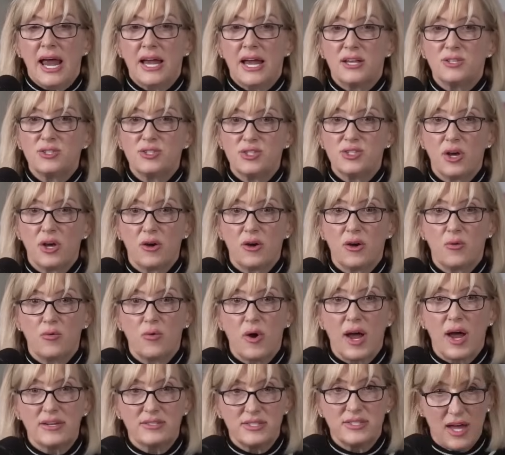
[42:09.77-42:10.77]
And
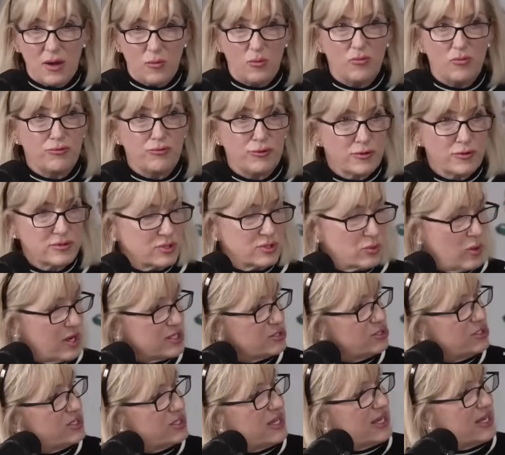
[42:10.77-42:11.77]
so as that first
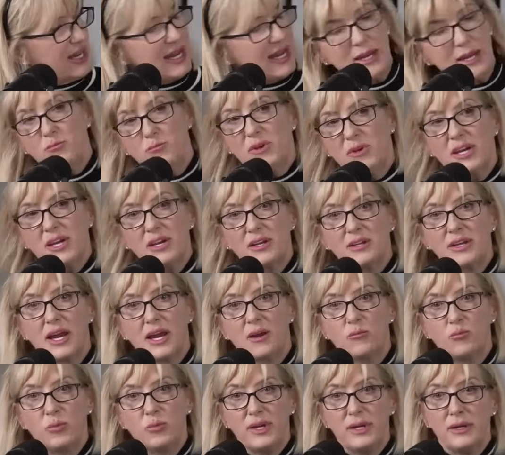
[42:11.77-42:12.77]
question that came in,
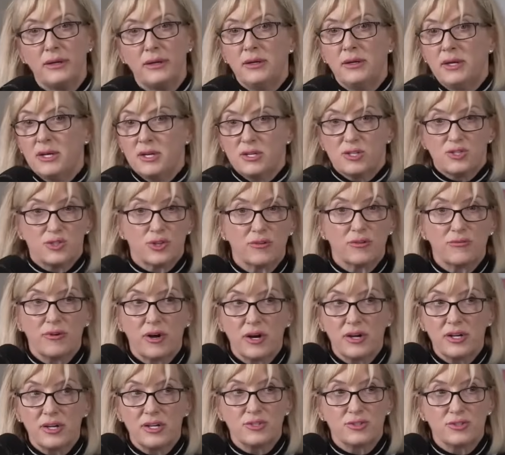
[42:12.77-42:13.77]
can we serve
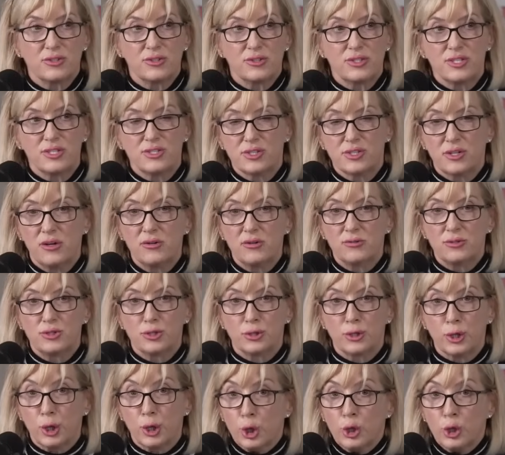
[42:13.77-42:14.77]
our initial
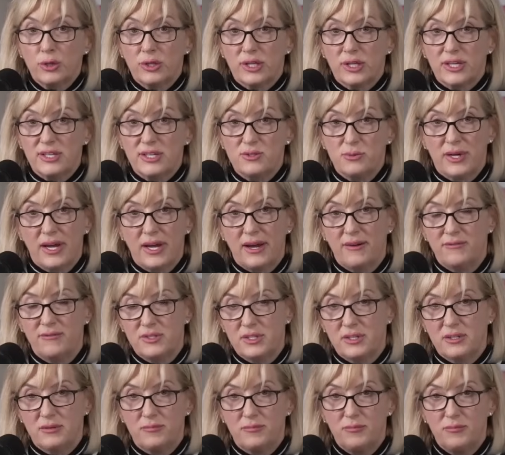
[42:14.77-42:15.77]
disclosure early? Do we have
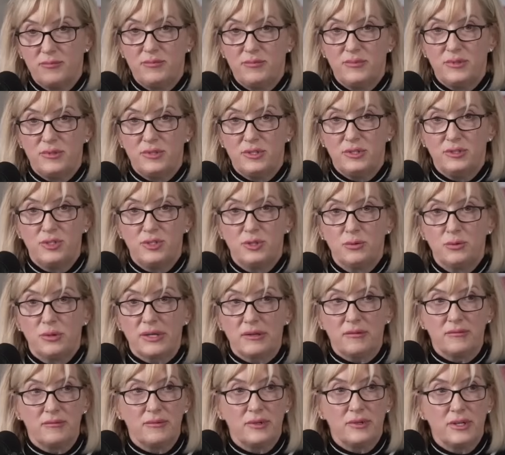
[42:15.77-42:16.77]
to do
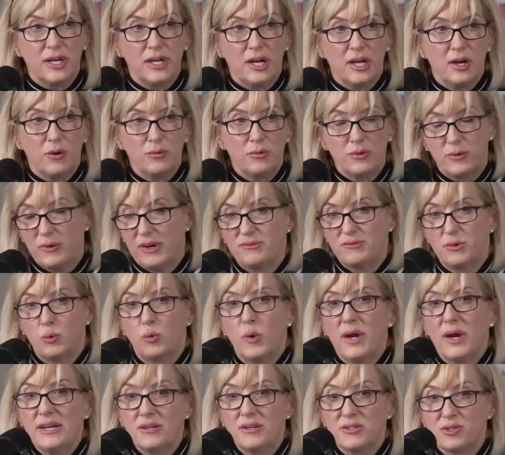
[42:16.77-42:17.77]
it, do we have to
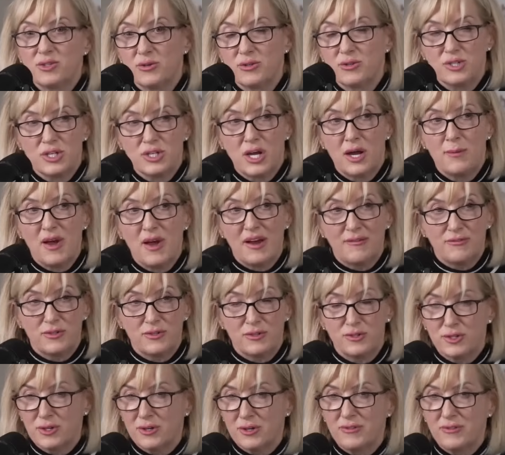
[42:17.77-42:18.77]
wait a certain time
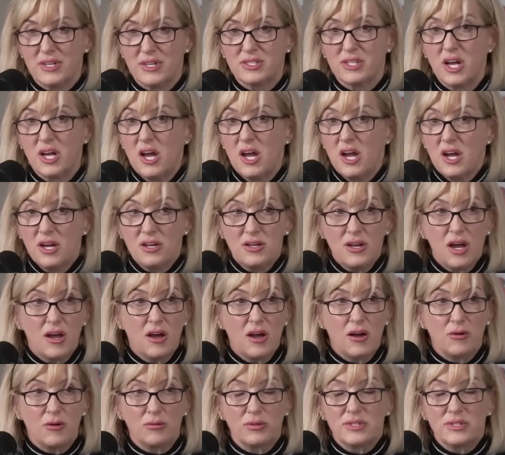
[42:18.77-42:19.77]
after service?
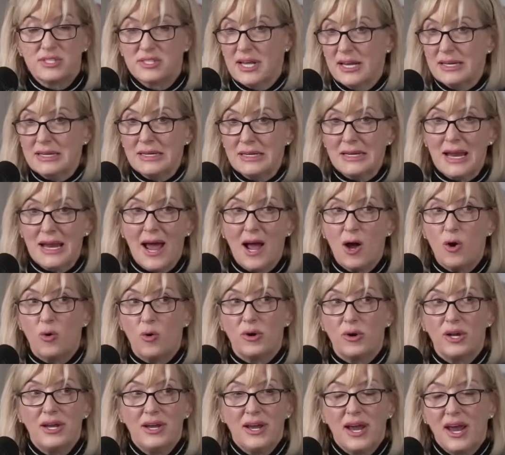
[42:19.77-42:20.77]
No, send it
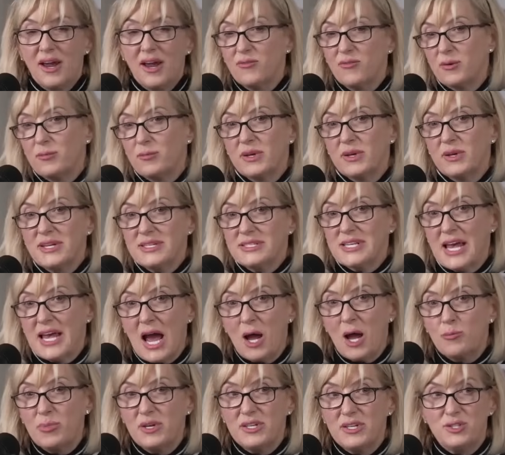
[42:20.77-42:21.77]
out. Everybody's
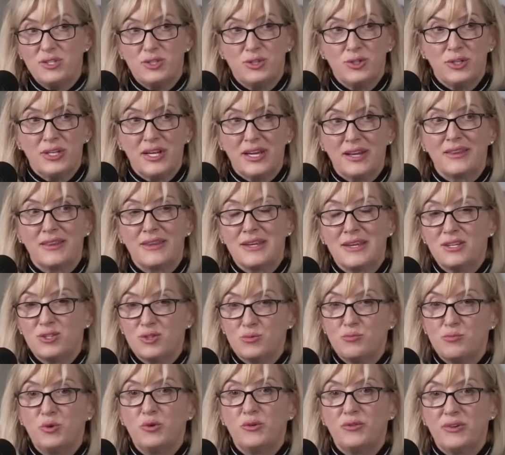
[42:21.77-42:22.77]
happy to get
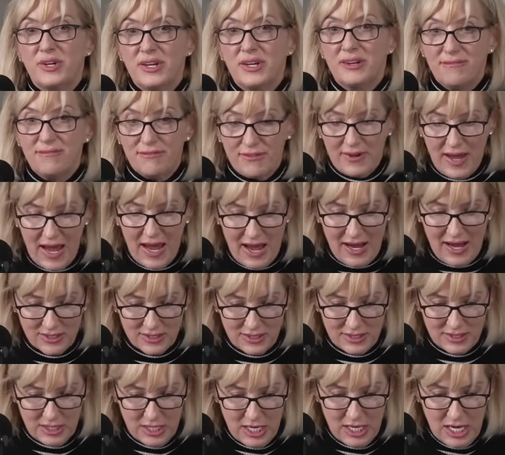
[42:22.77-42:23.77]
things moving
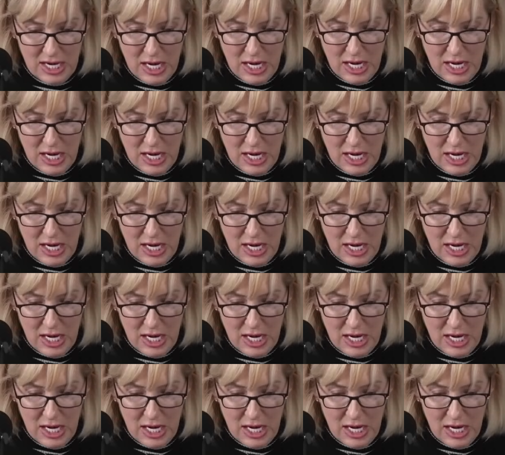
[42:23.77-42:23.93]
fast.